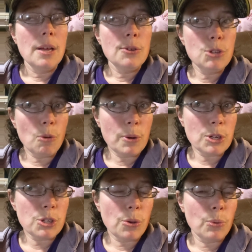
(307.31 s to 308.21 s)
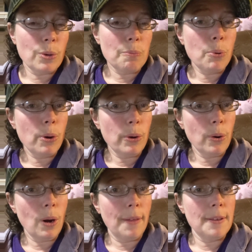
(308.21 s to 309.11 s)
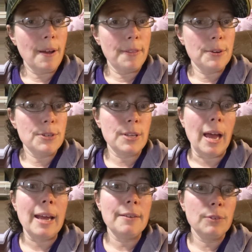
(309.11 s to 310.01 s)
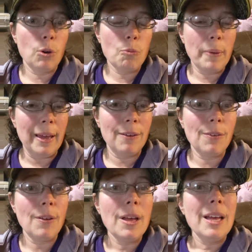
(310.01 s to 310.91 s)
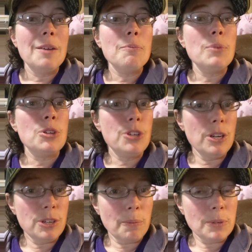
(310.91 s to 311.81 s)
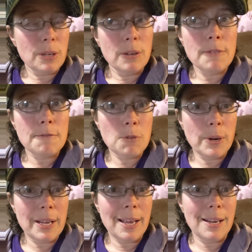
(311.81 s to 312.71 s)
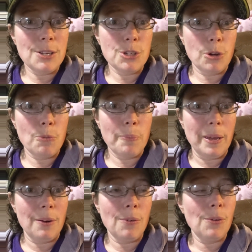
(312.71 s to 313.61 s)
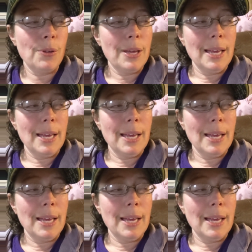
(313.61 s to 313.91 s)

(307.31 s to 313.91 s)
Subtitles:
So much so that we put her on the other side of goat panel, but she jumped 48-inch goat panel